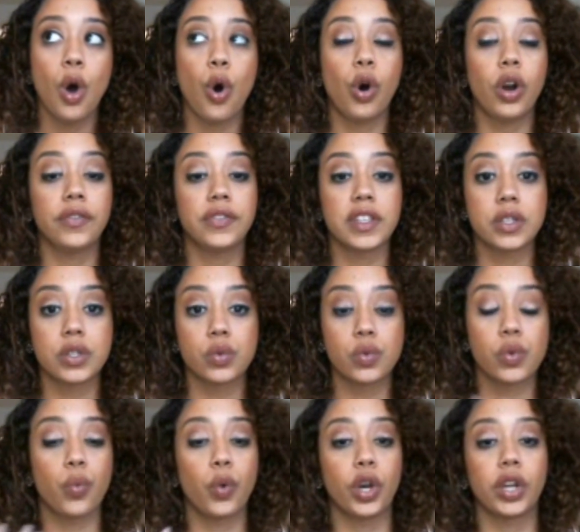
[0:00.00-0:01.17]
Or if this is
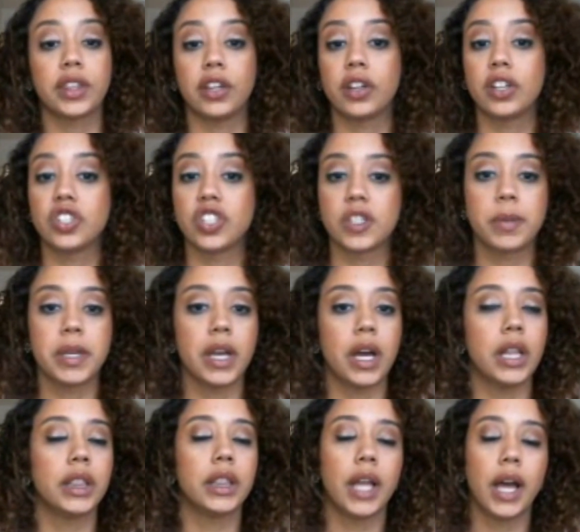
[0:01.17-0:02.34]
with work, there could just be a
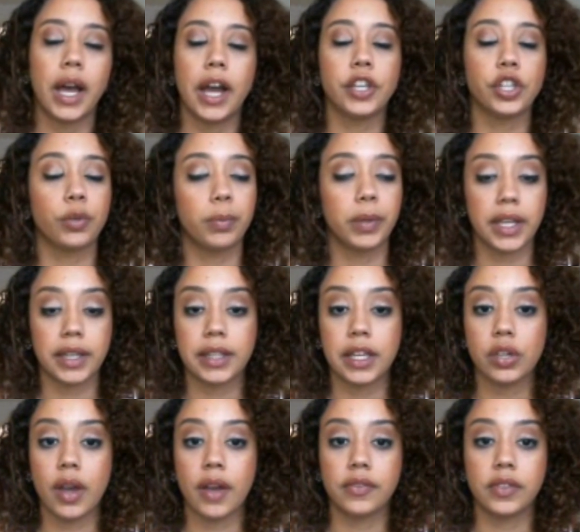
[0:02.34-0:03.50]
lot on your plate that
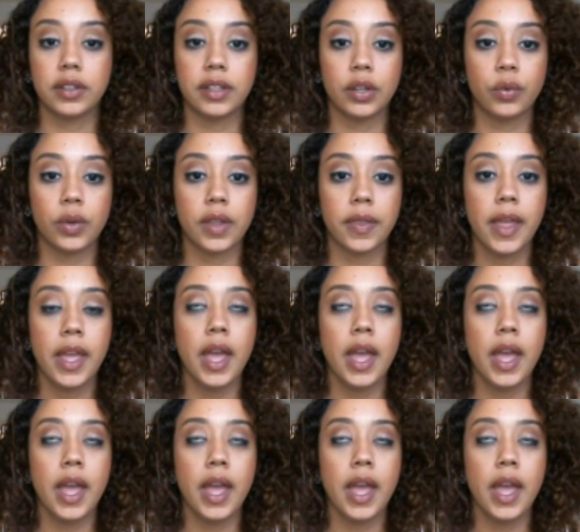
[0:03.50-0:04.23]
you have to deal with.